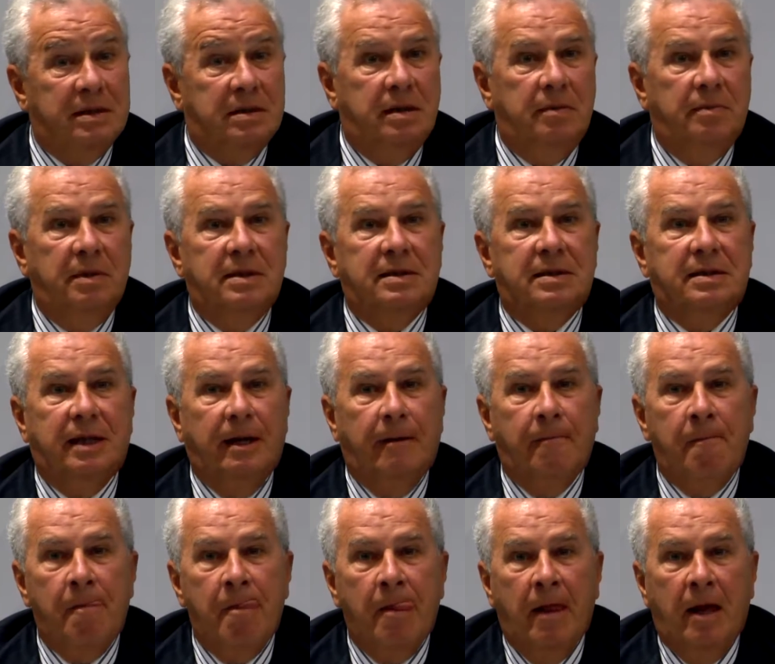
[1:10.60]

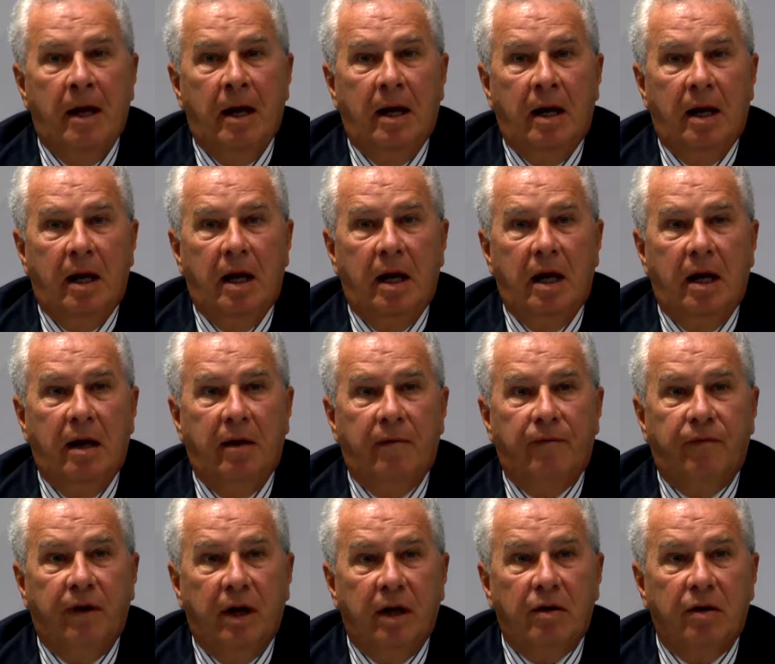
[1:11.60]
Again, they were being
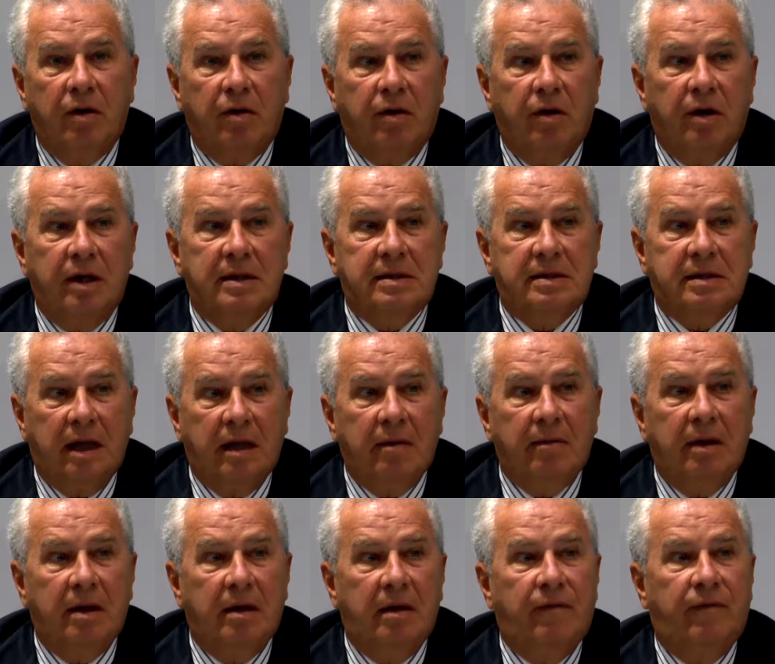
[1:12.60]
rather optimistic.
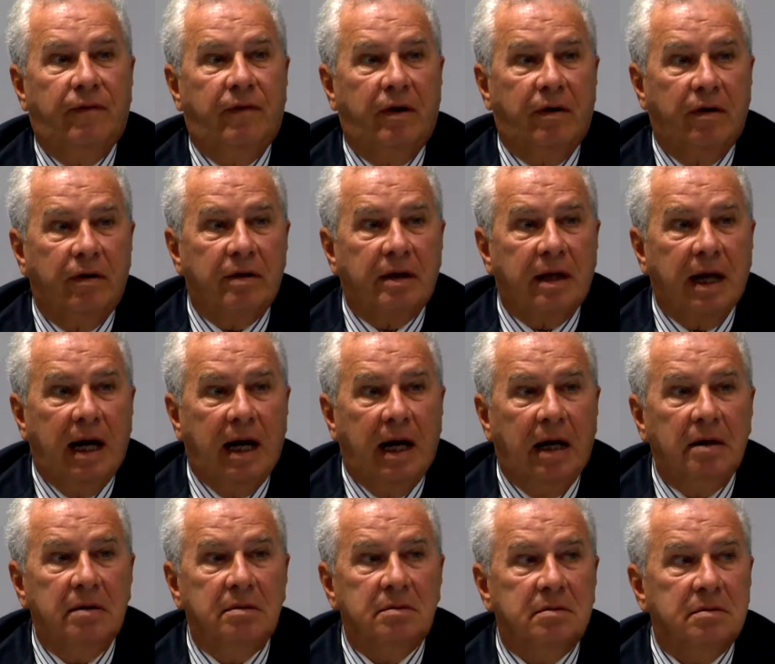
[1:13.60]
Now, I'm going to strike a
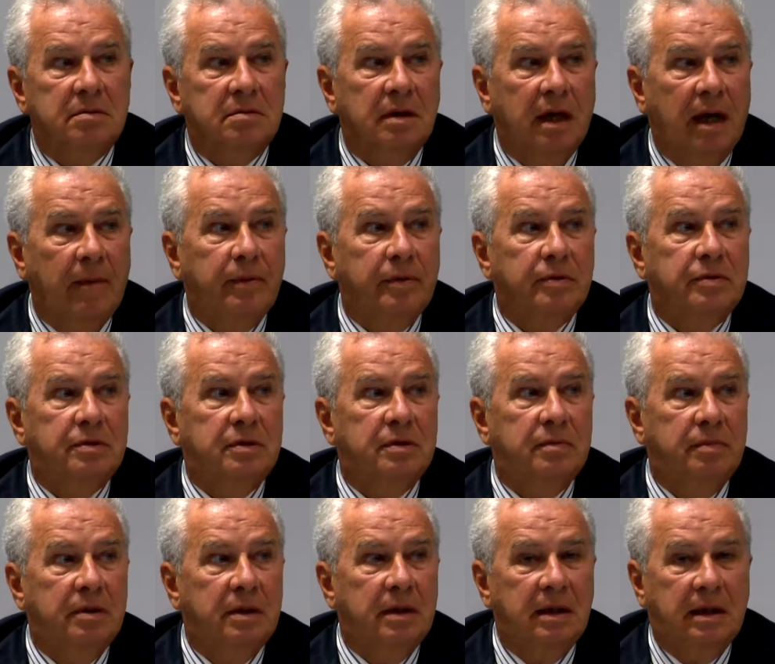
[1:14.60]
more pessimistic note.
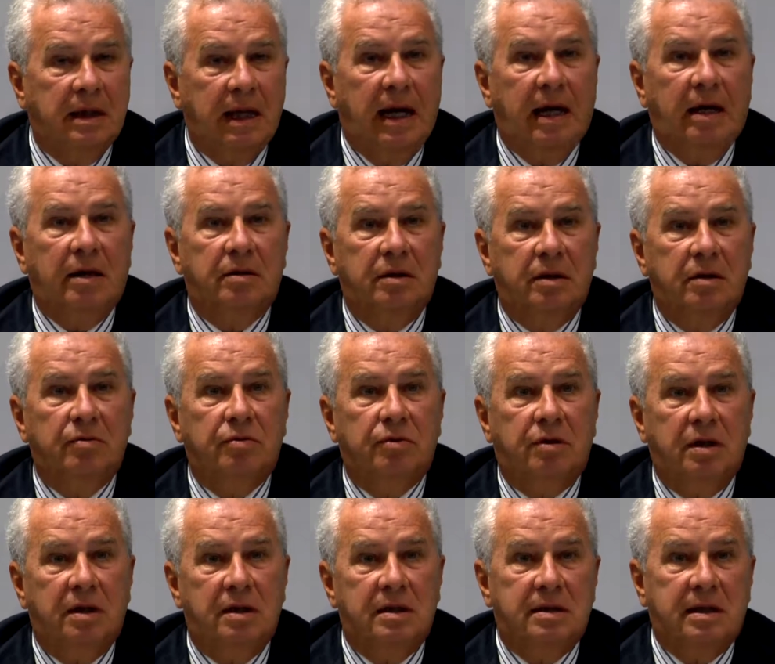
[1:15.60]

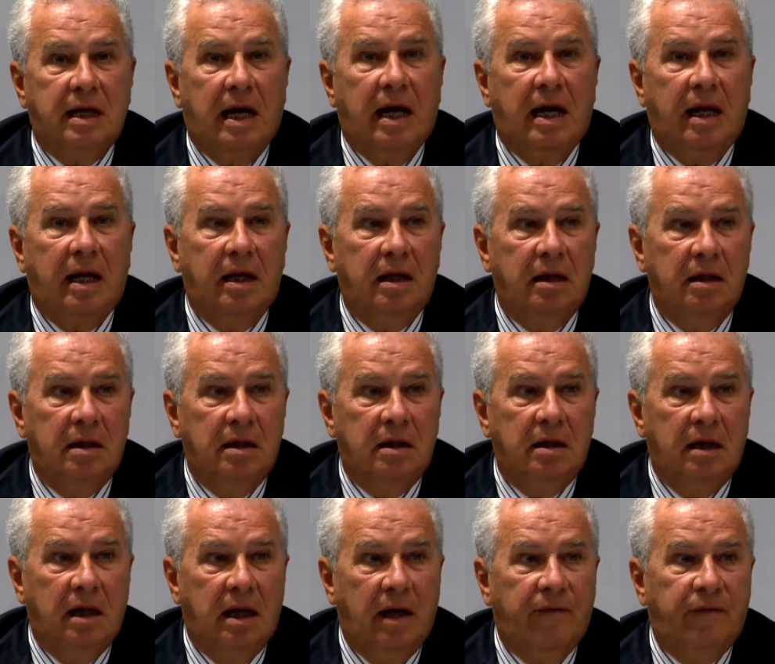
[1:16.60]
As far as I'm concerned, it
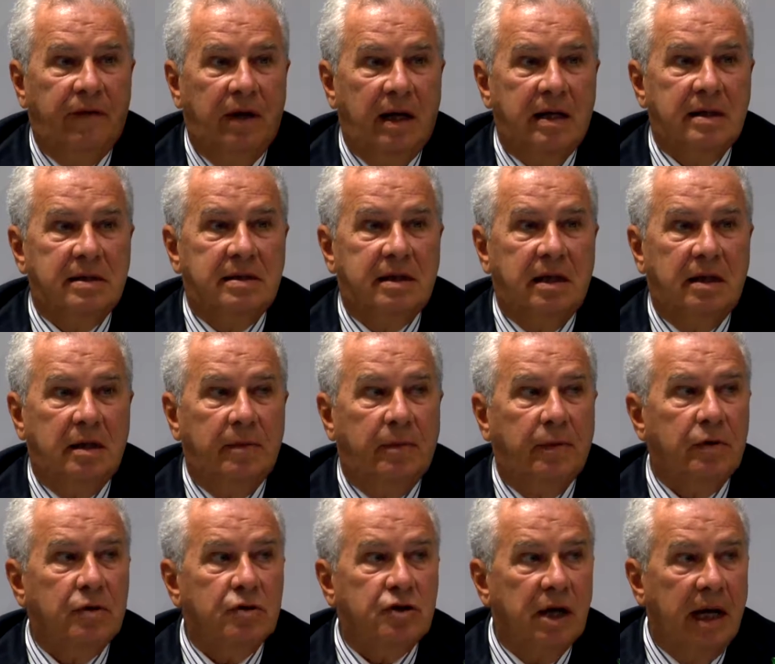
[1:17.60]
would be extremely
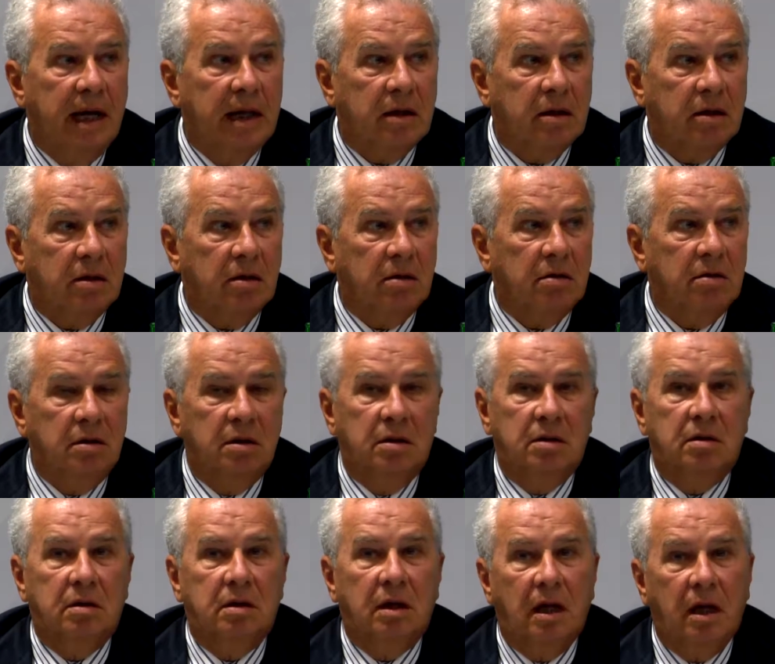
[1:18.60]
difficult to
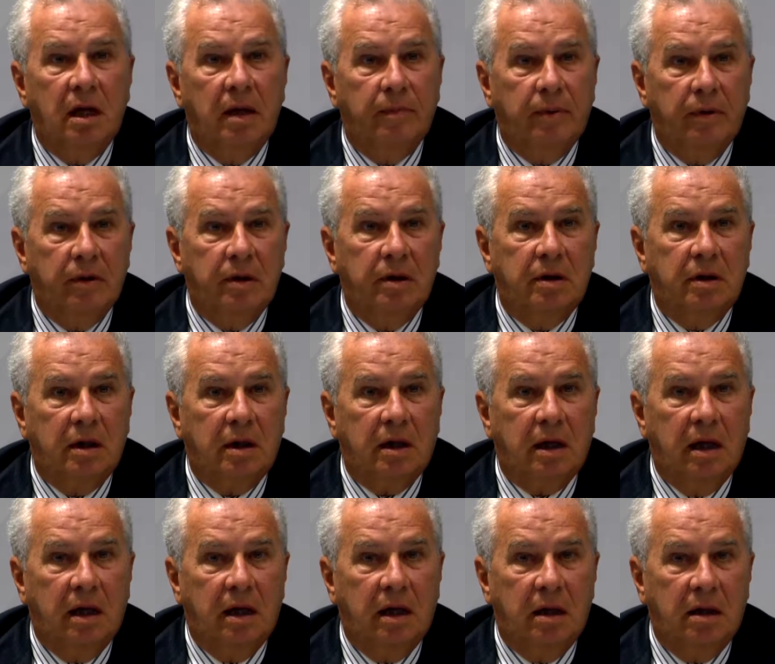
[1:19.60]
use project
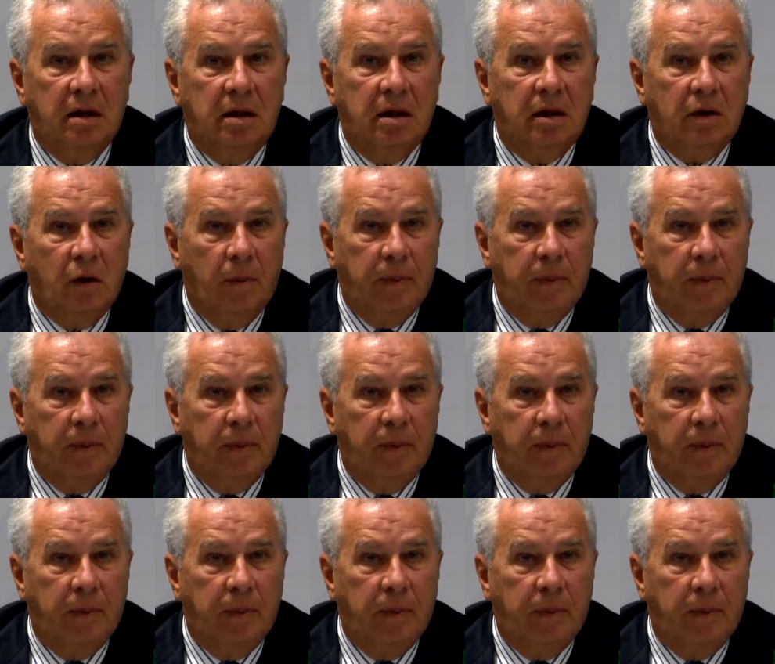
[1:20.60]
financing